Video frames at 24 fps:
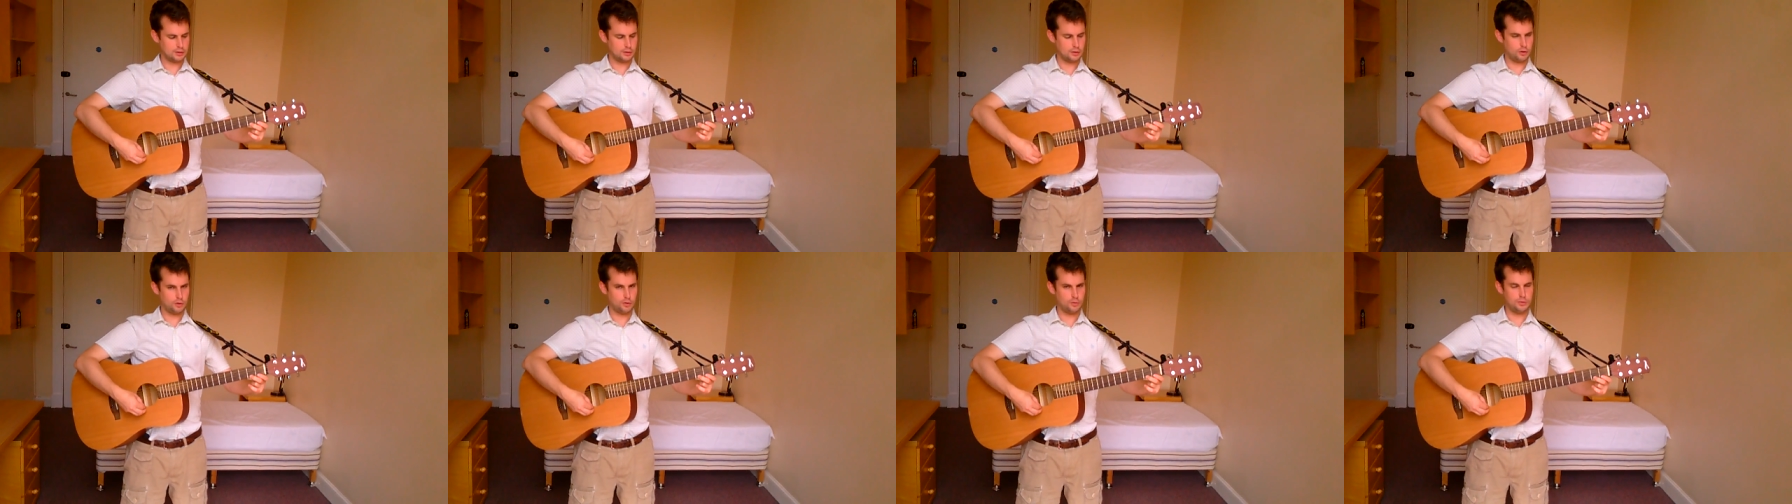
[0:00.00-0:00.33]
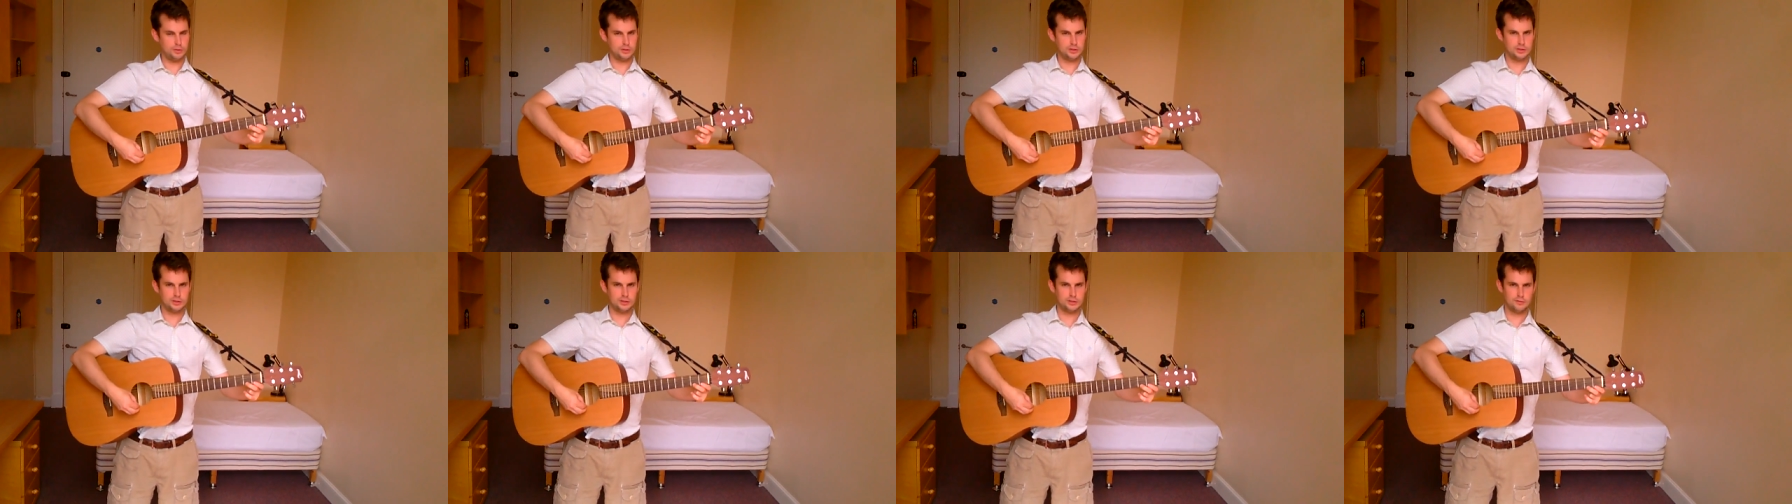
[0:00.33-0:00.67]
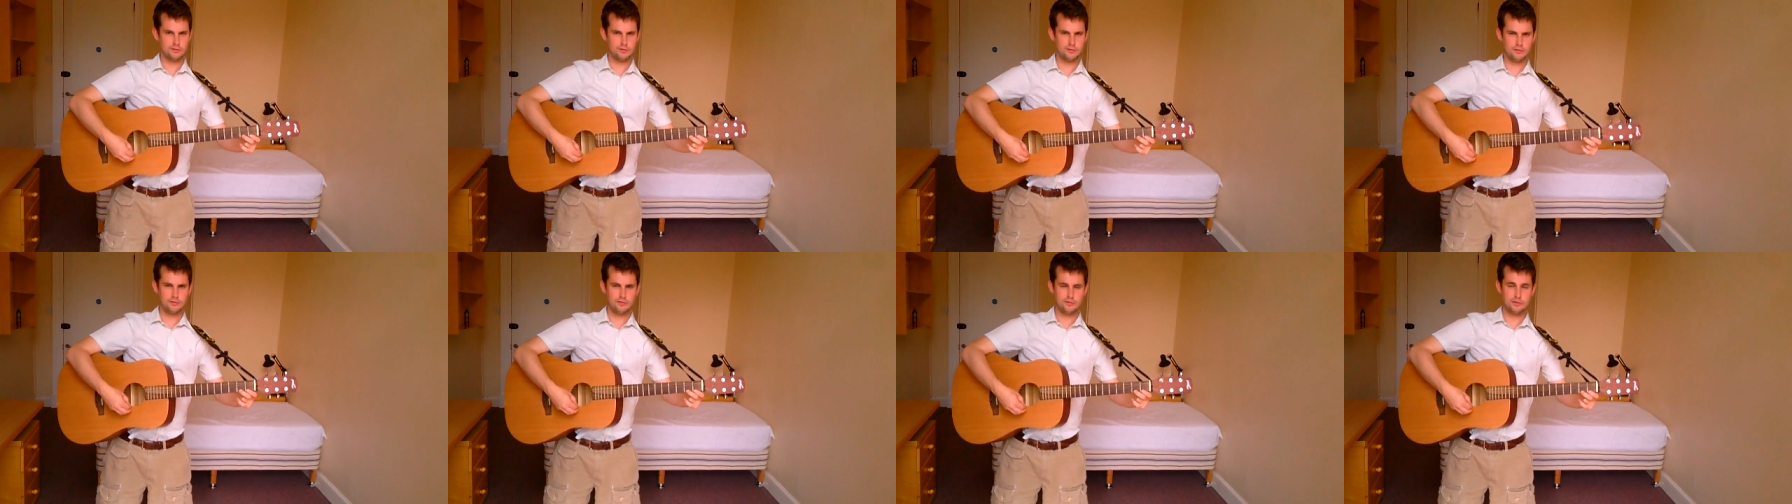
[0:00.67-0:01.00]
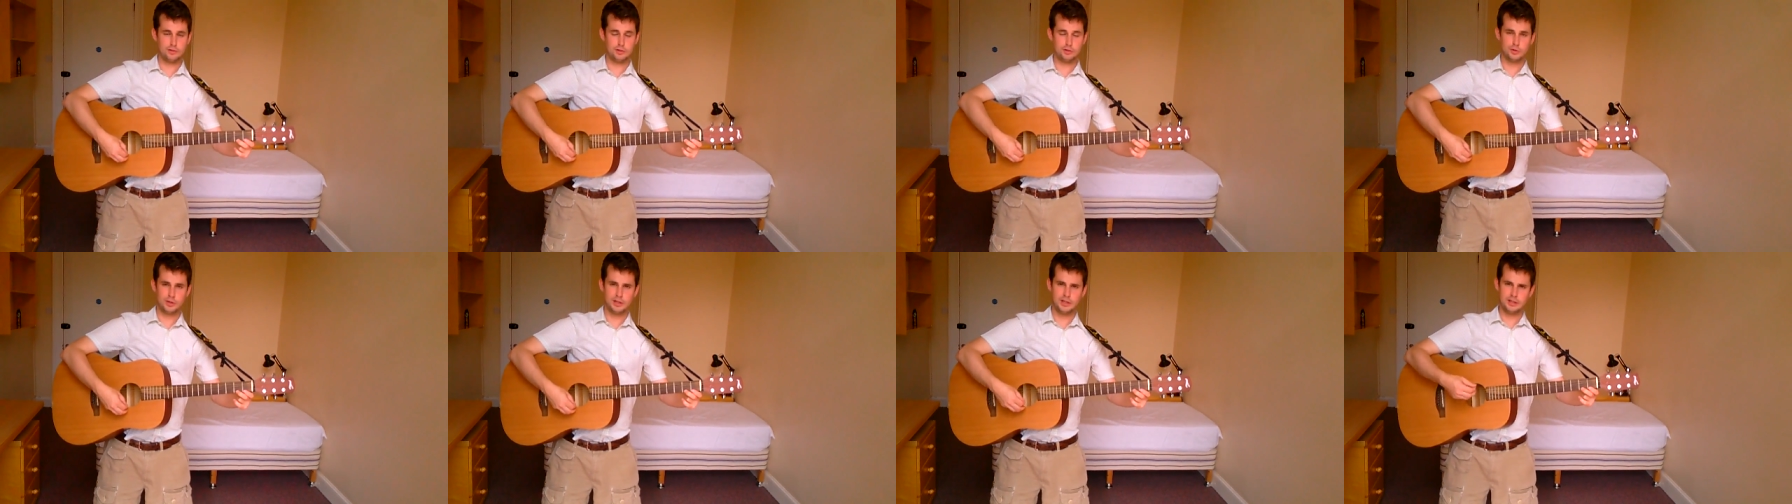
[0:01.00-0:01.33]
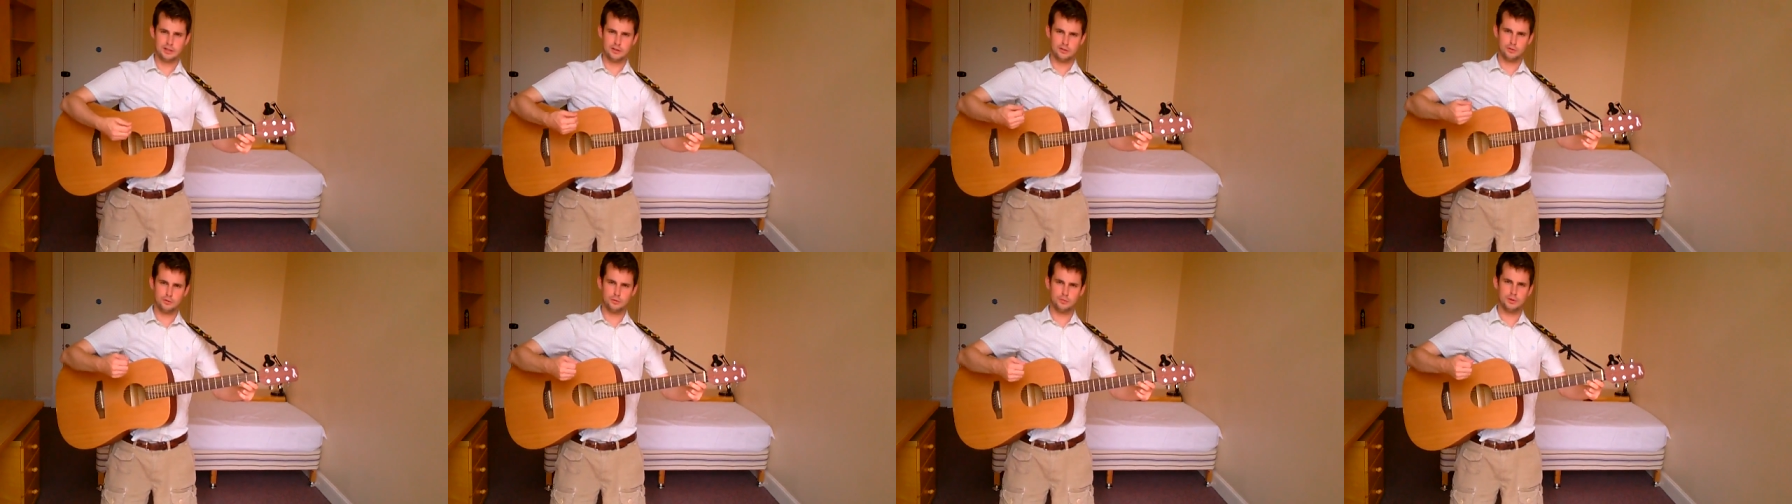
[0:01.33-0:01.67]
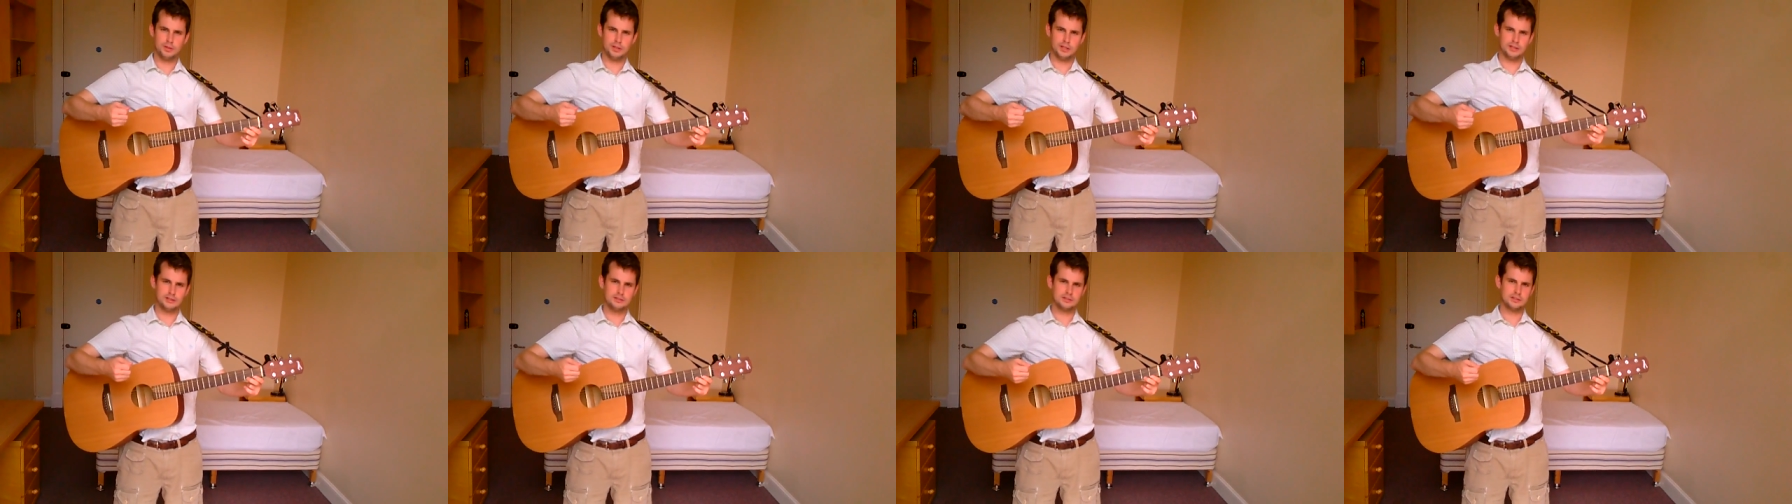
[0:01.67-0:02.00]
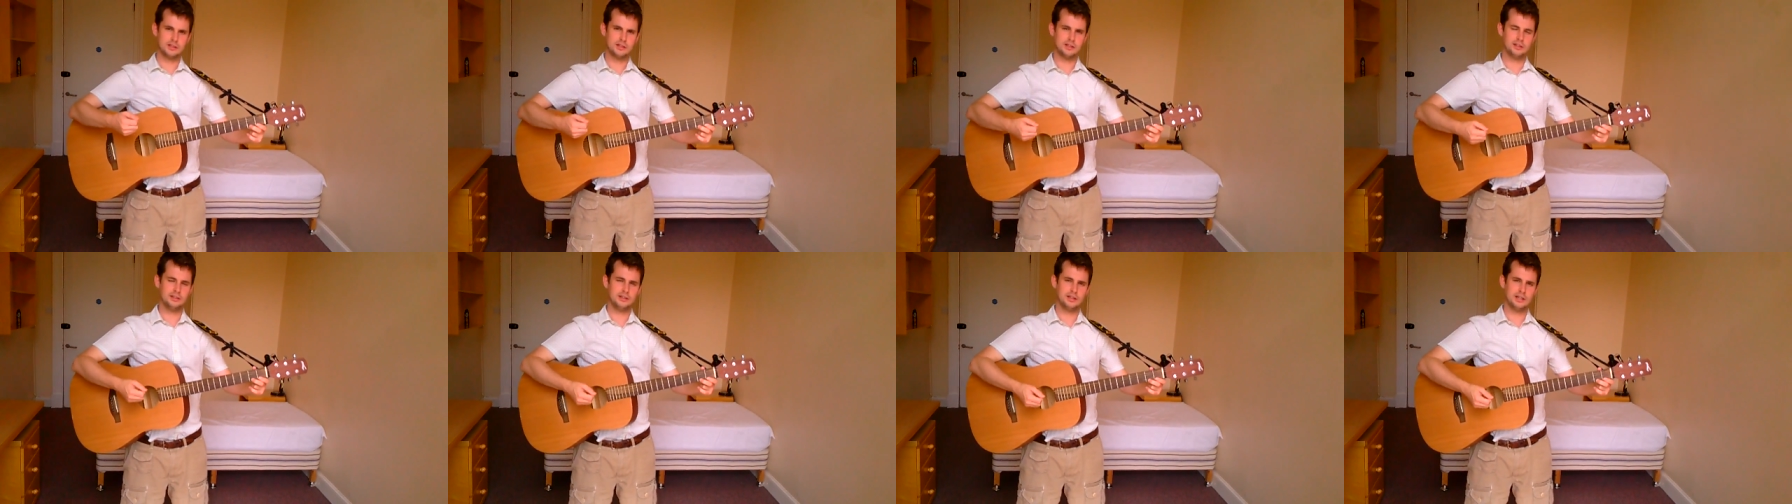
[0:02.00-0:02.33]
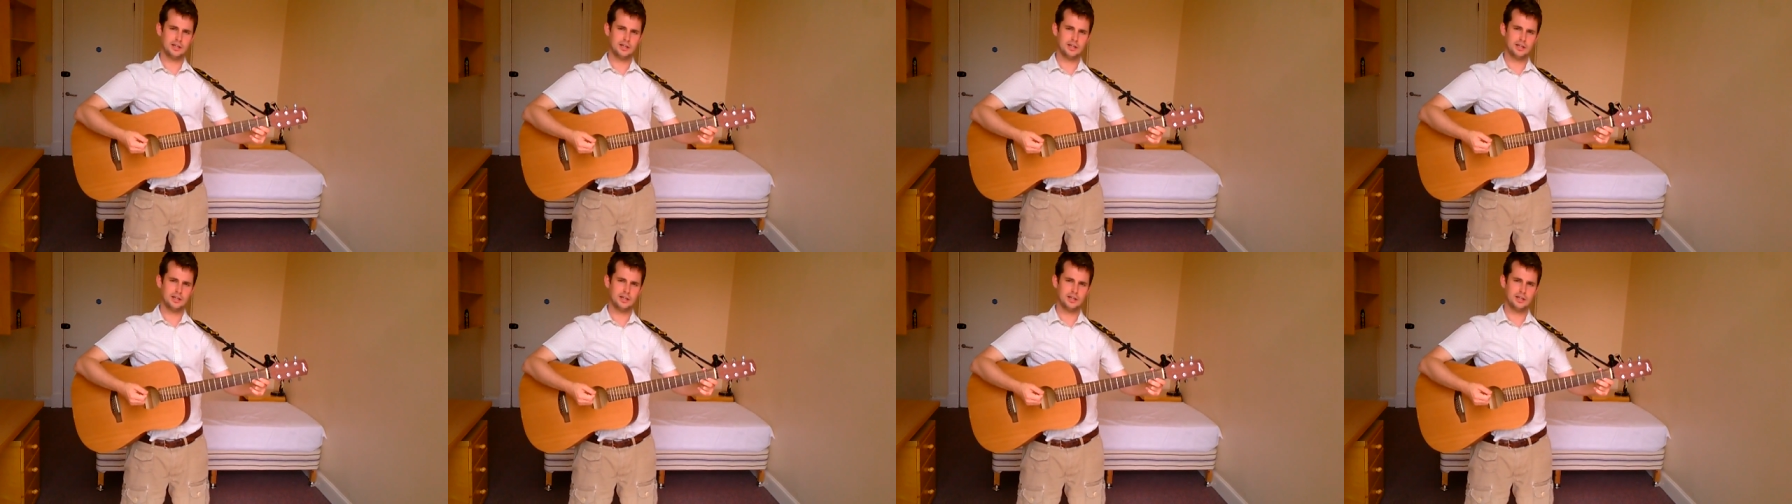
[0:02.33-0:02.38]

always strike the note with this hand